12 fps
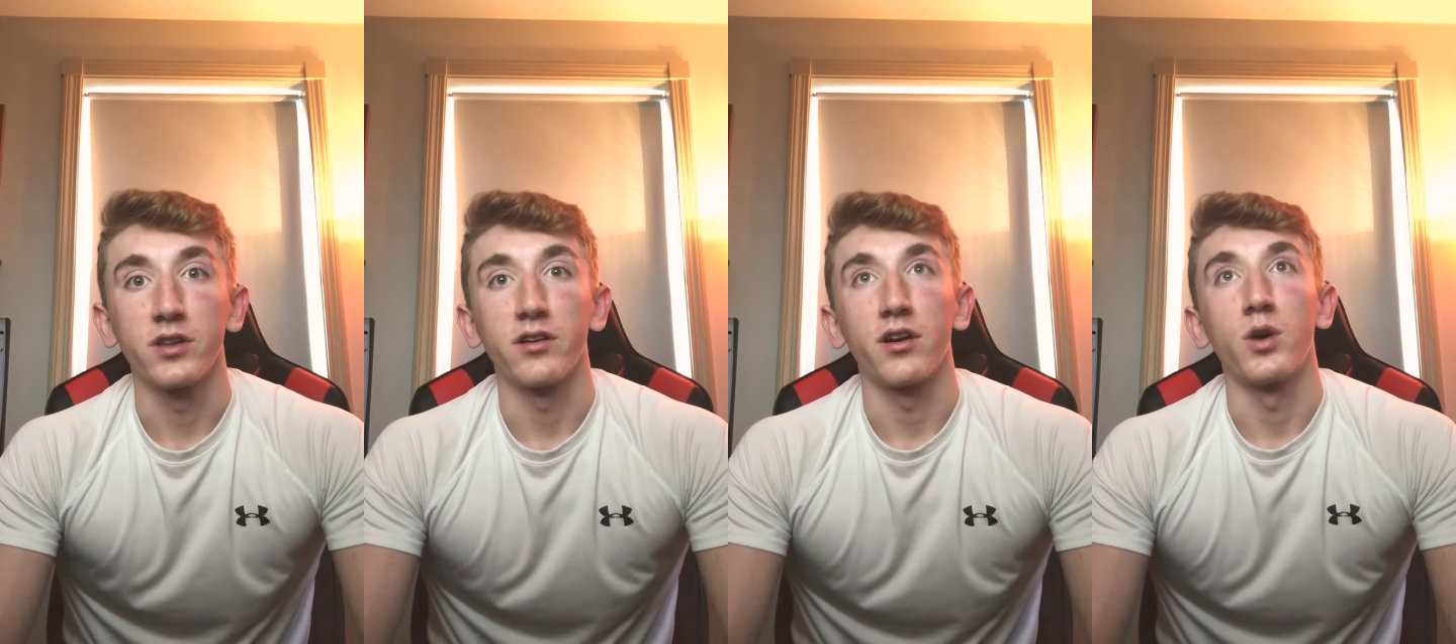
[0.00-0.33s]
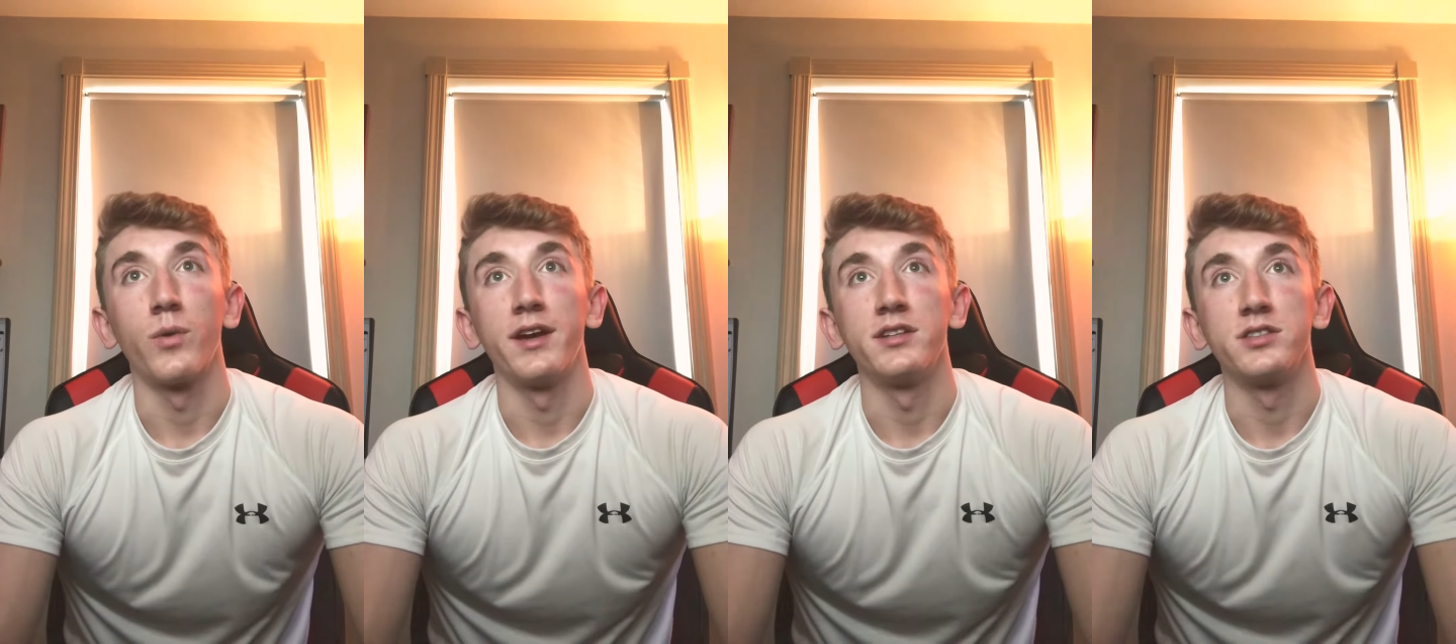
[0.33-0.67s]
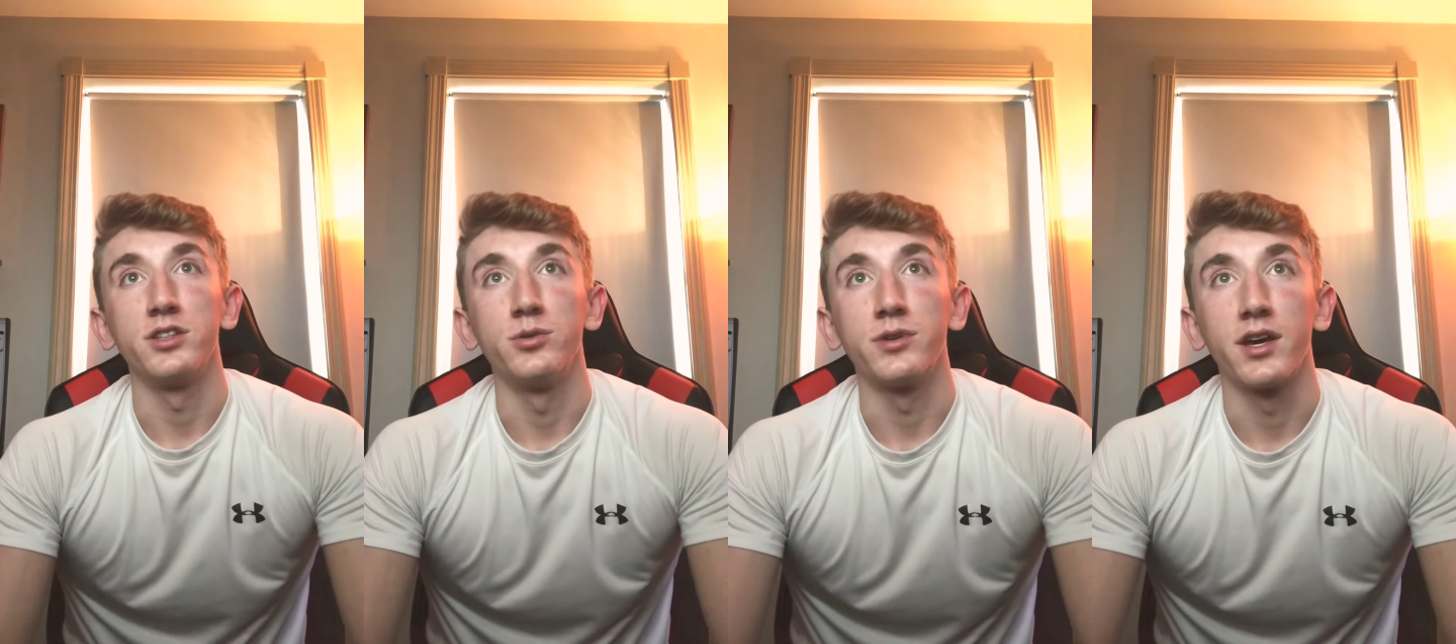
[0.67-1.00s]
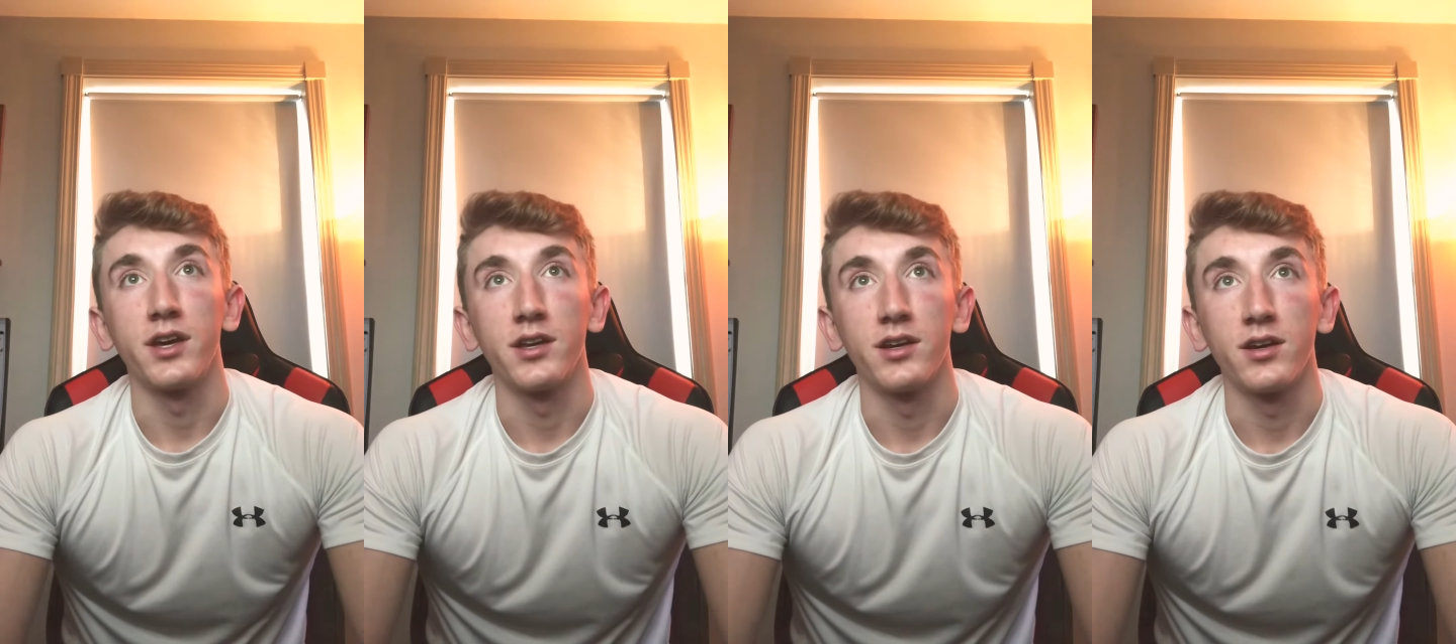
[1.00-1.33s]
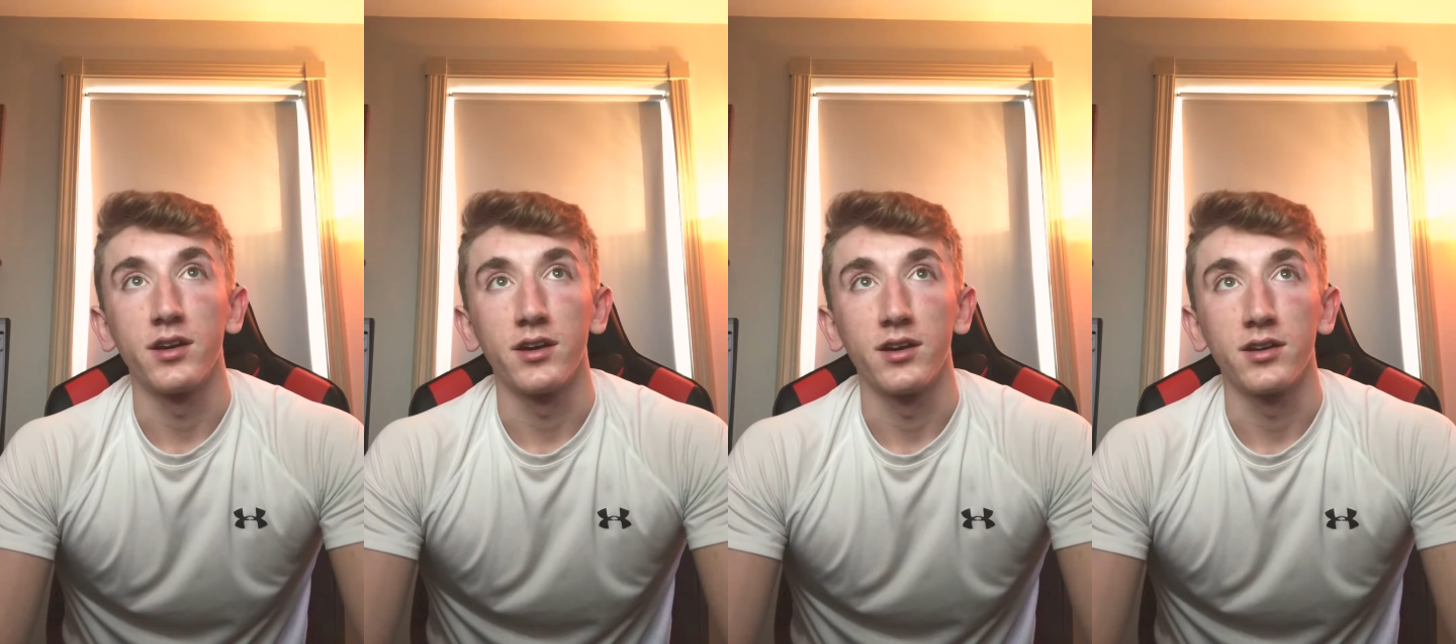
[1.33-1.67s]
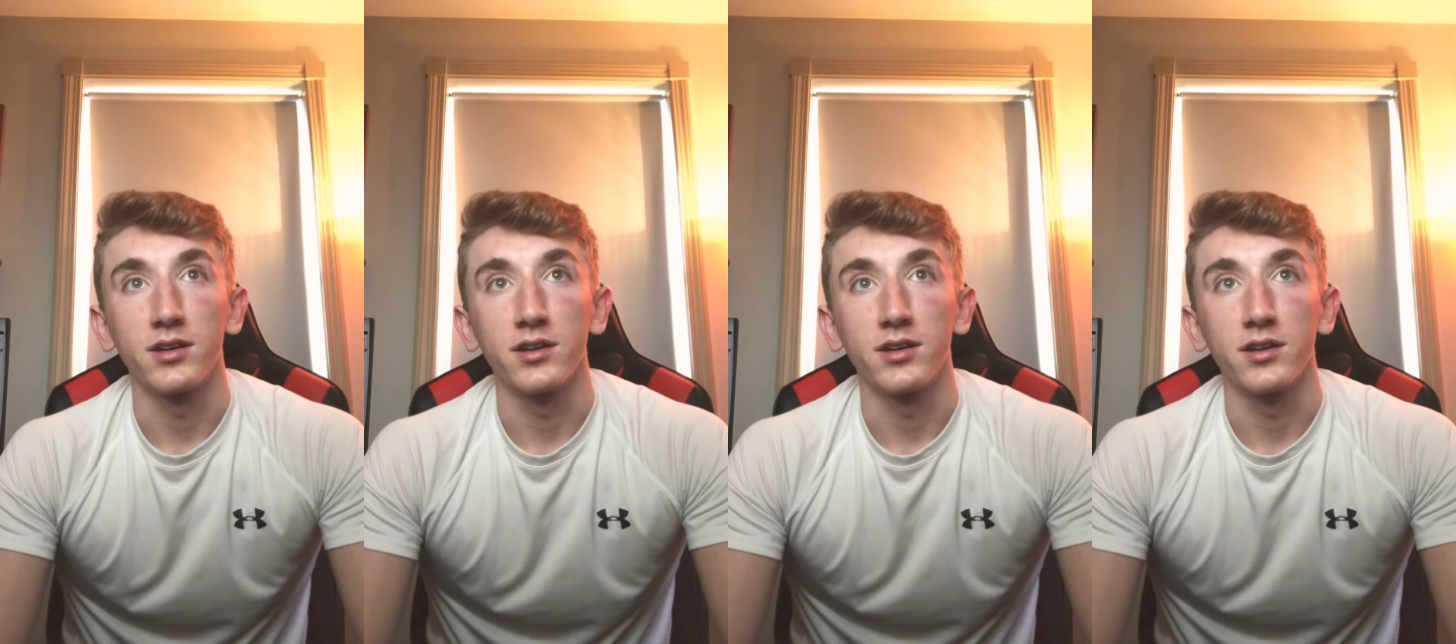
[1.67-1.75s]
there are ways that you can uh,